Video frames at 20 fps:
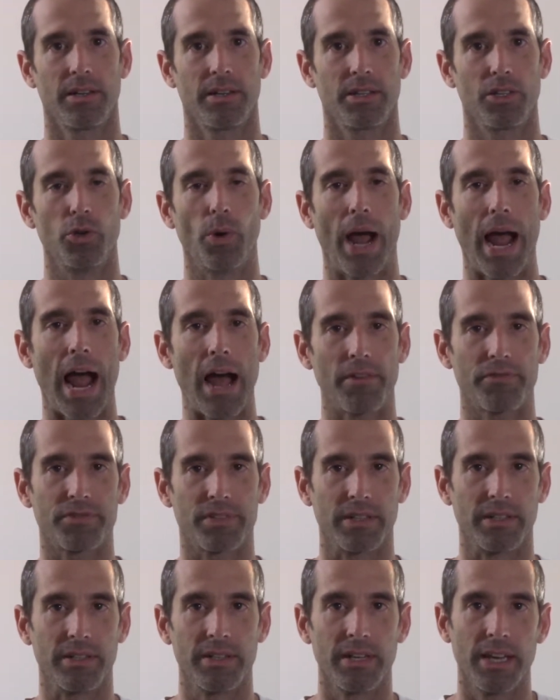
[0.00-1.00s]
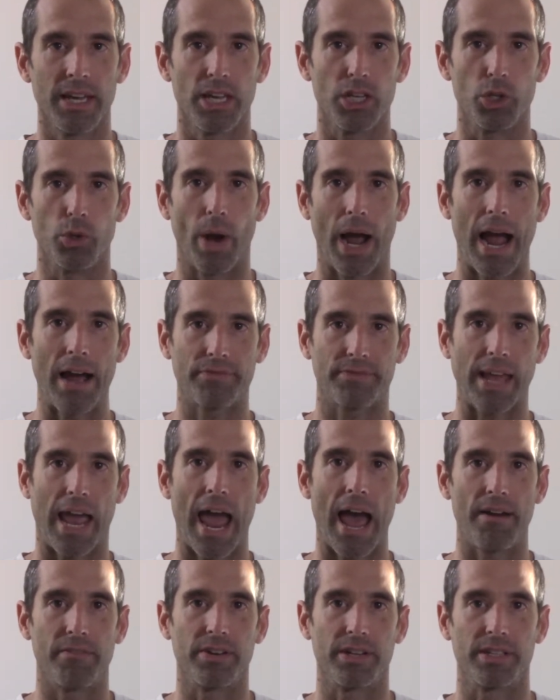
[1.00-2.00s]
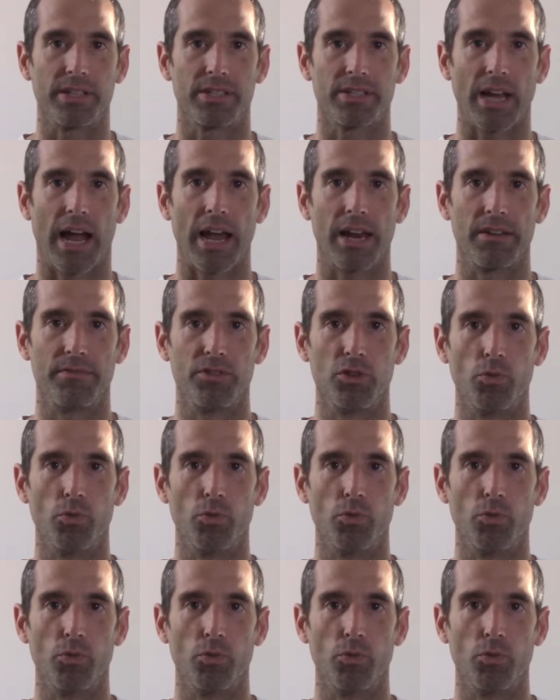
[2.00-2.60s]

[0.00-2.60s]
You have to have it inside of you.